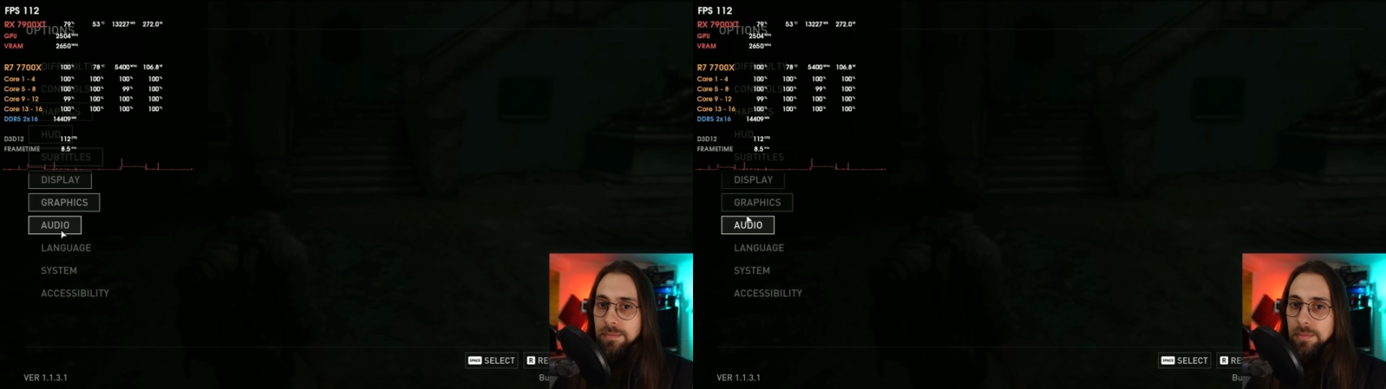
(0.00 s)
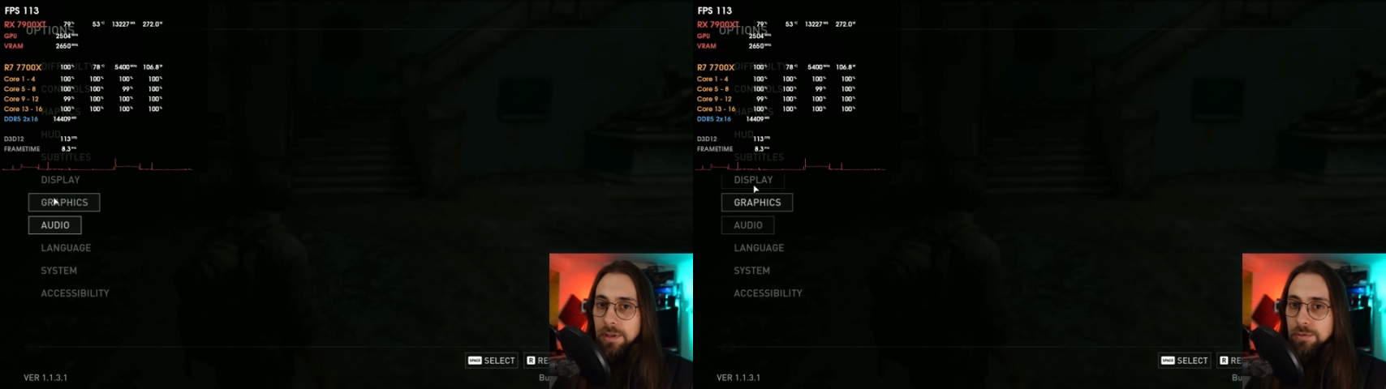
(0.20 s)

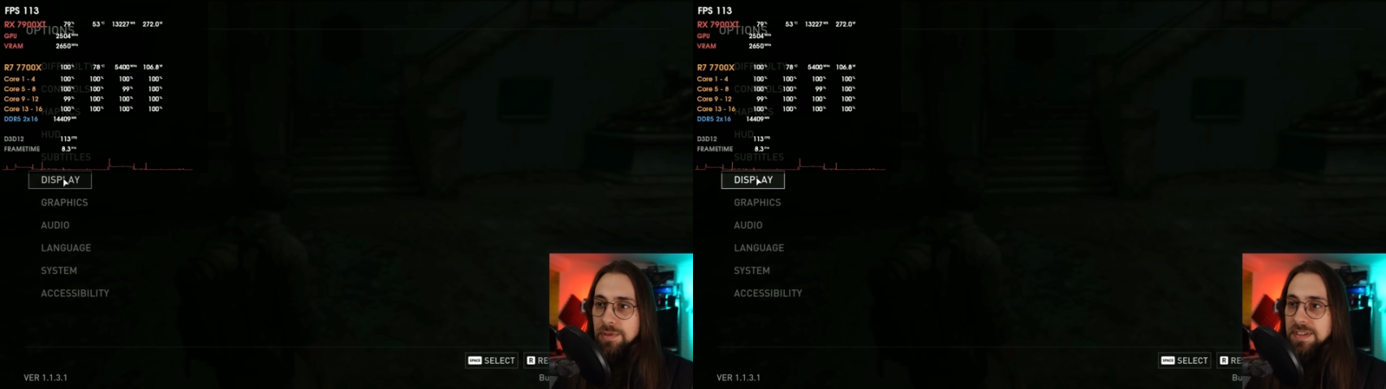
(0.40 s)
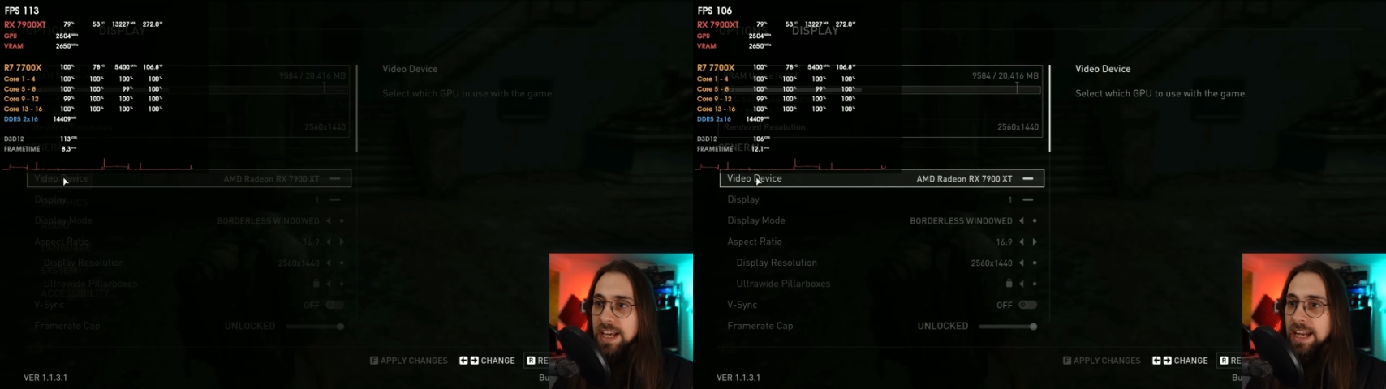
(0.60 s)
ultra
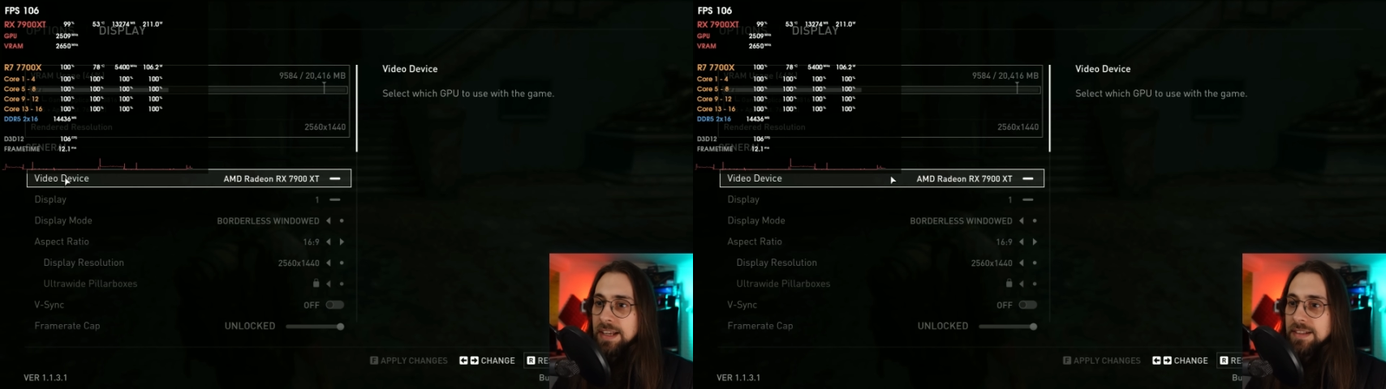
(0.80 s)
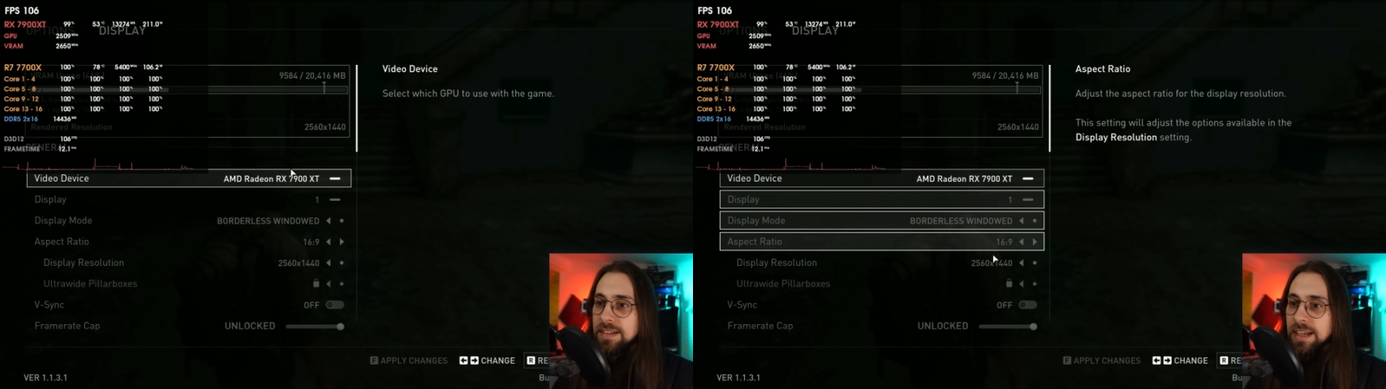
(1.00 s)

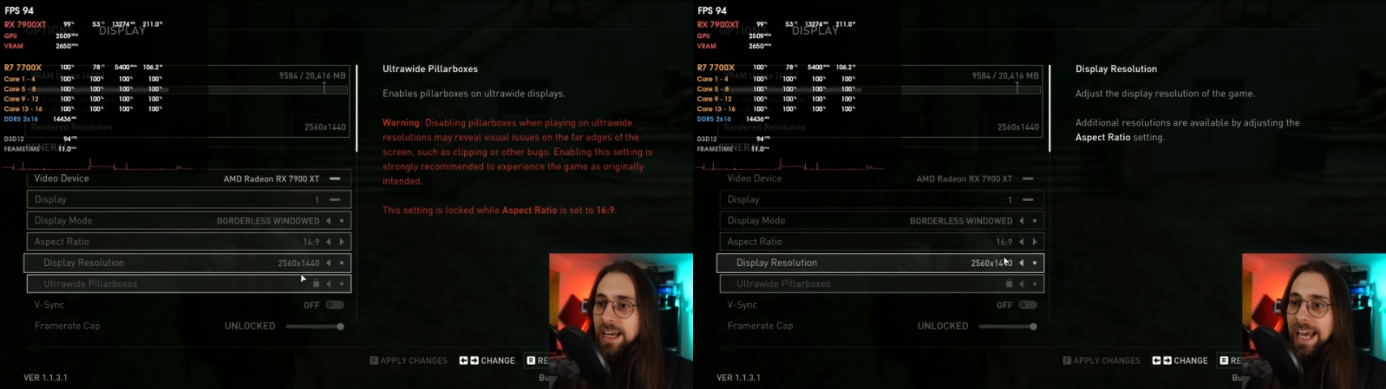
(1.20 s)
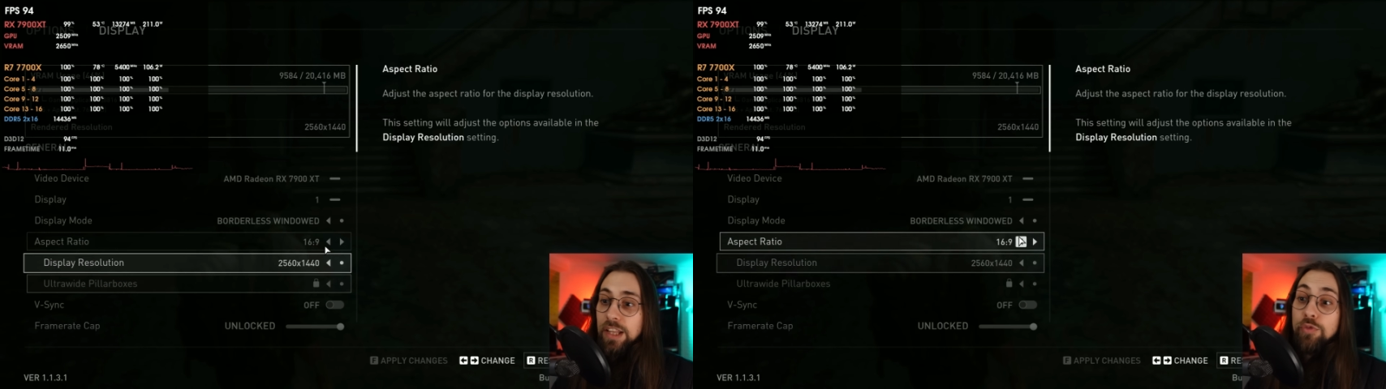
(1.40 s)
settings at